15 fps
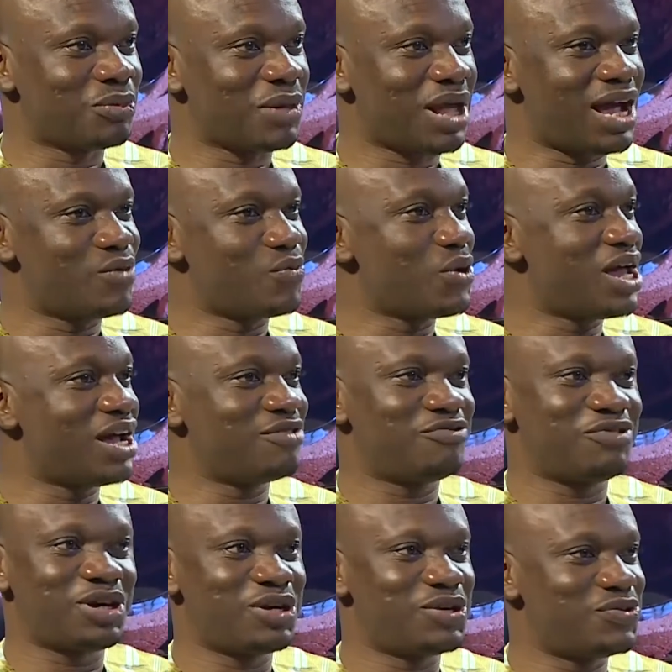And we had
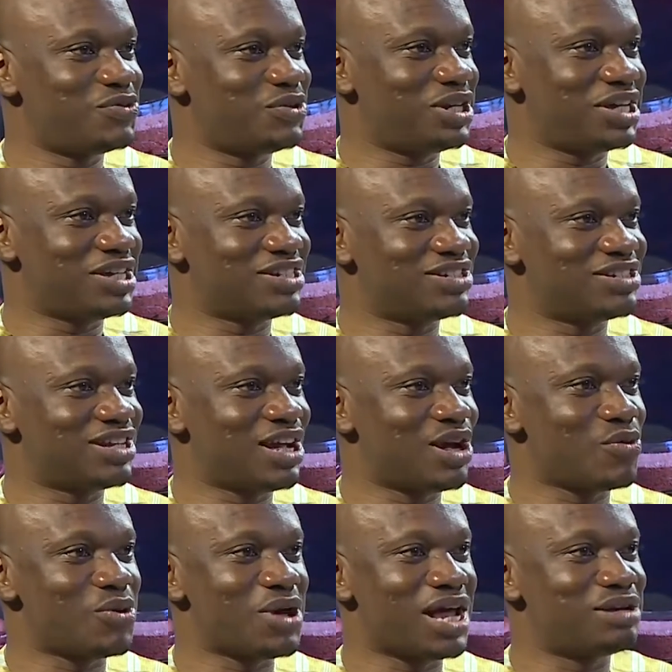very good days
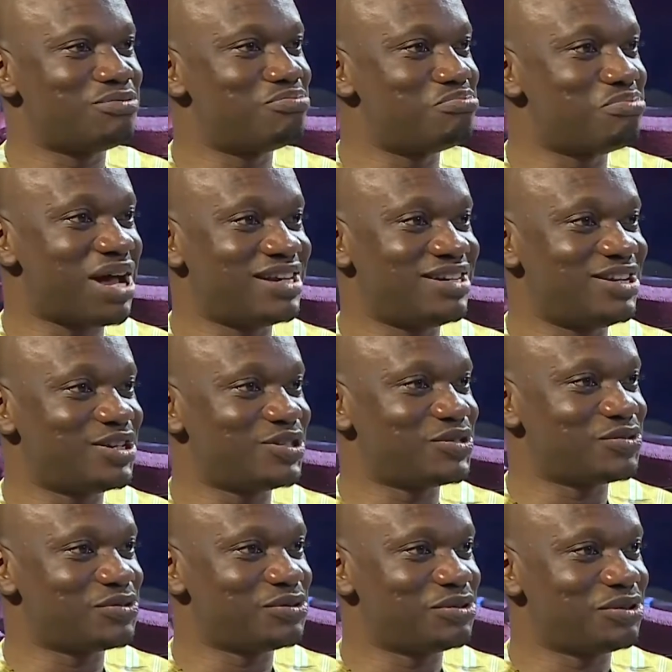and we had bad days
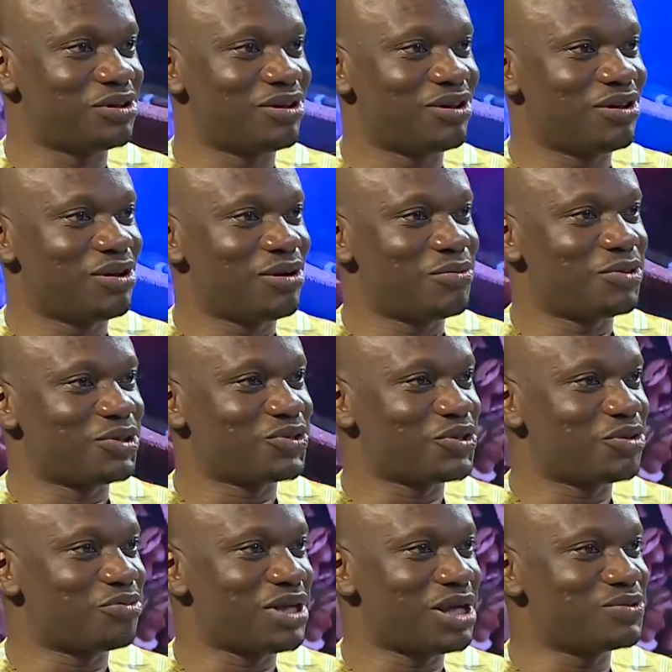too. But
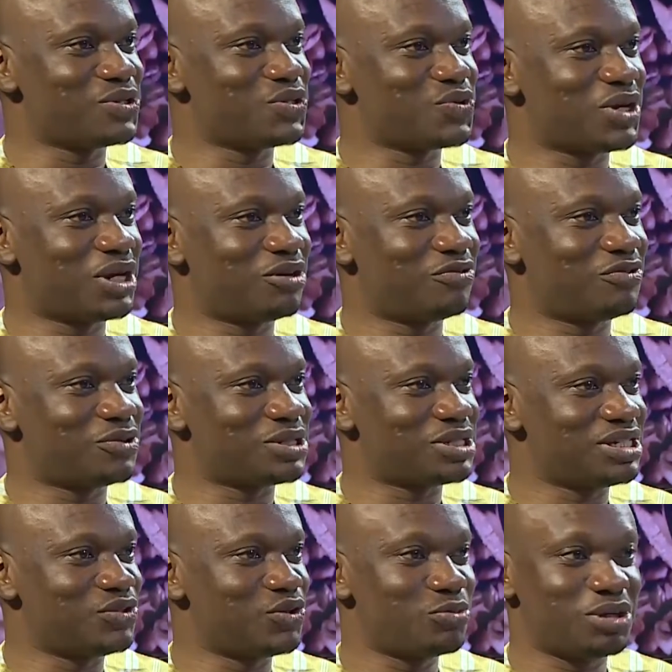sometimes in
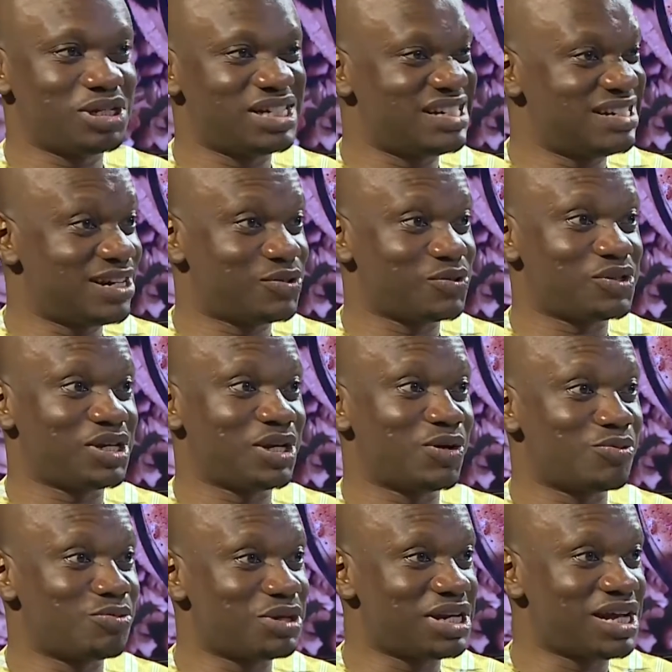2014, nobody needed to
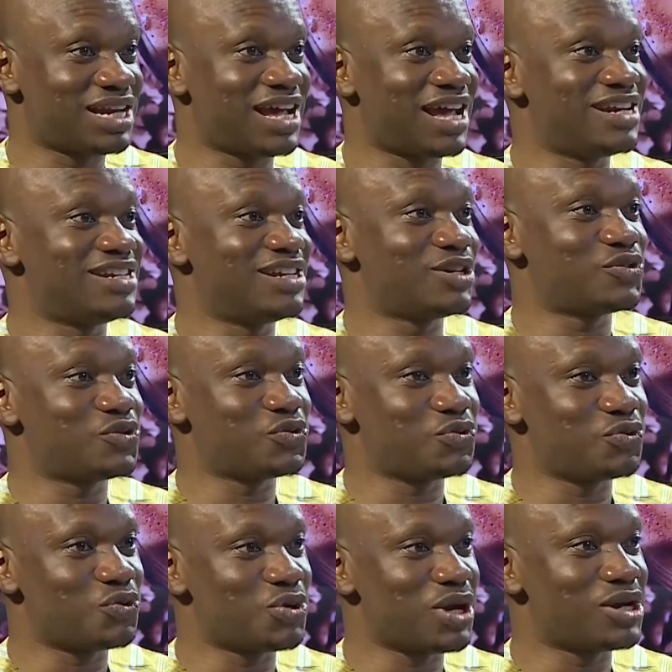tell me that I needed
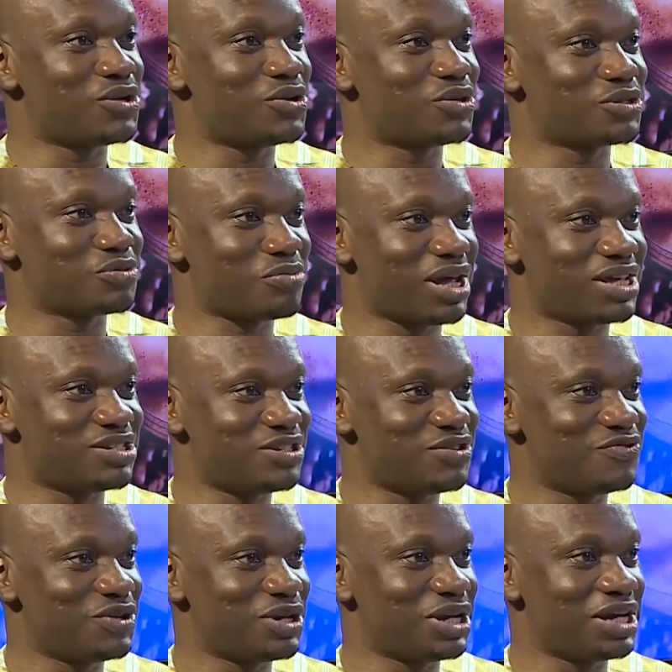to go and dust my
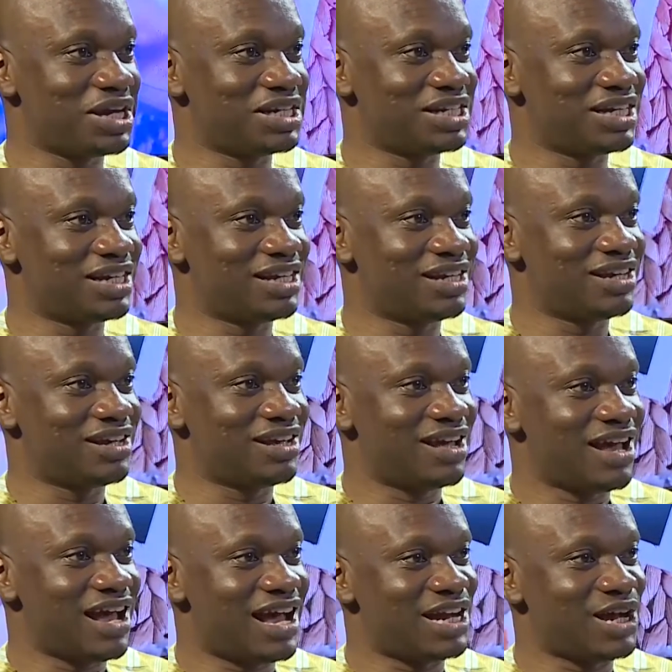CV again.
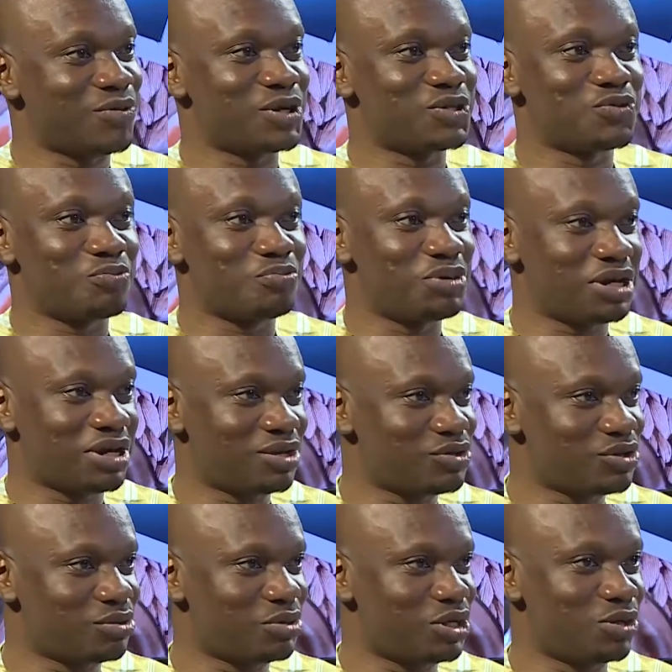And I went to pick a
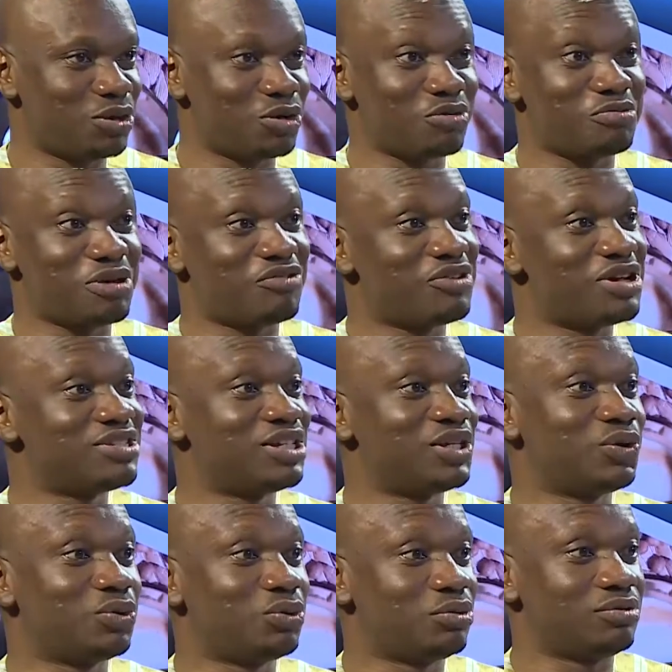job. A lot of my friends
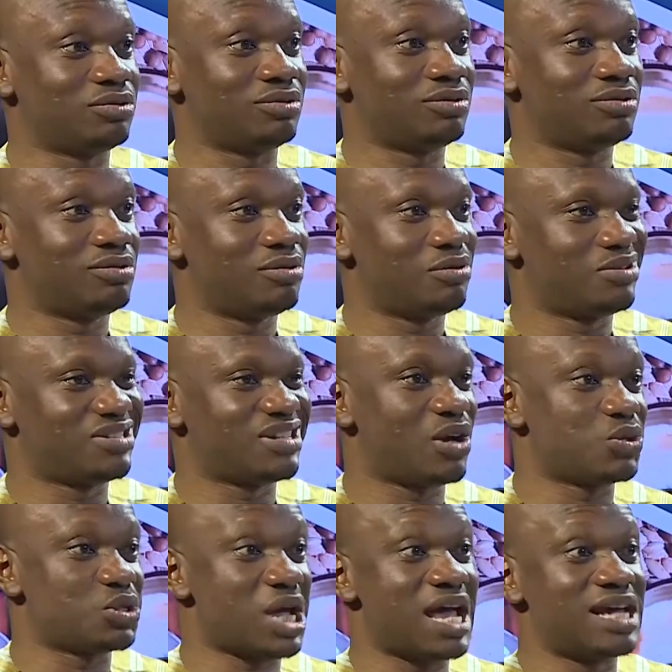didn't know because I
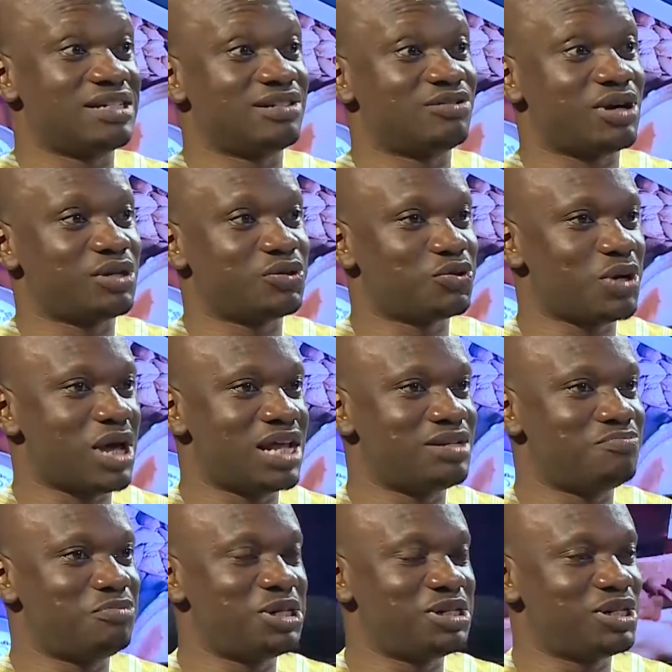was hiding, right? So I
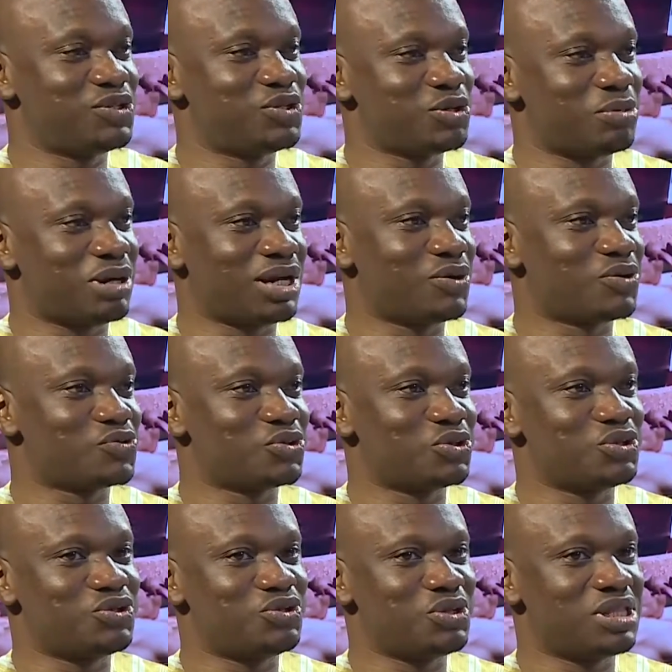picked a job and I was
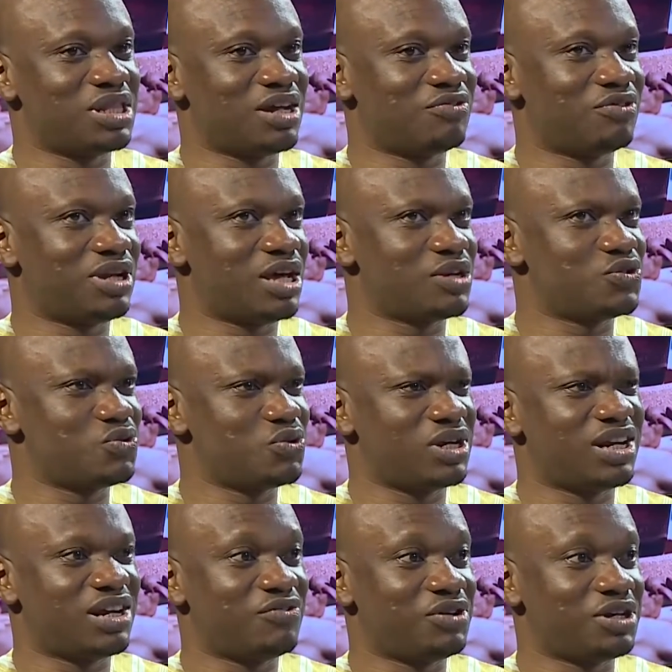doing that for like
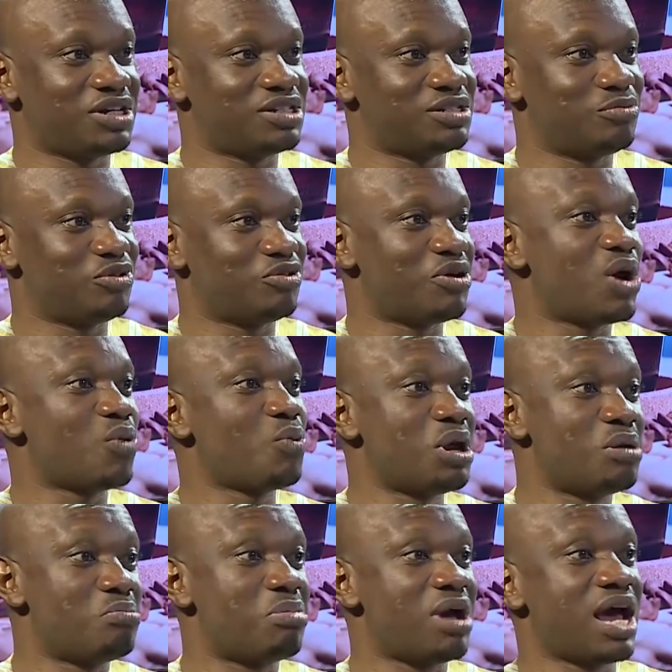2.5 years before I
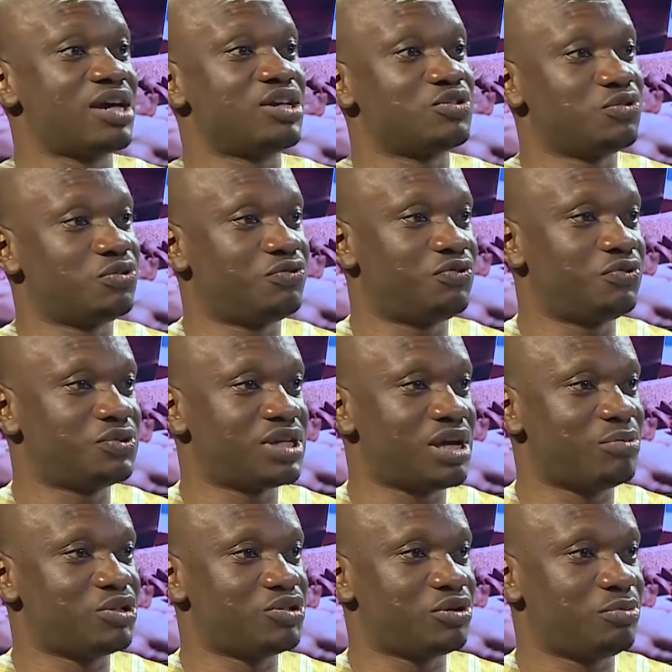went back into
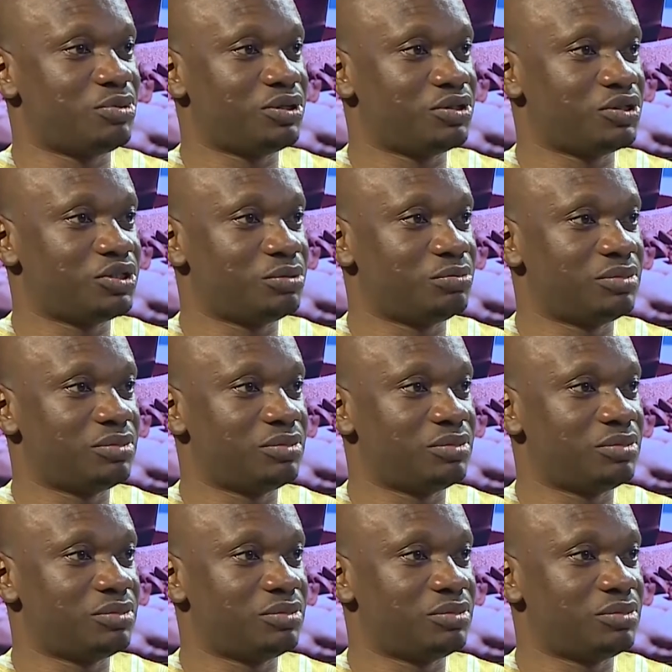full-time entrepreneurship.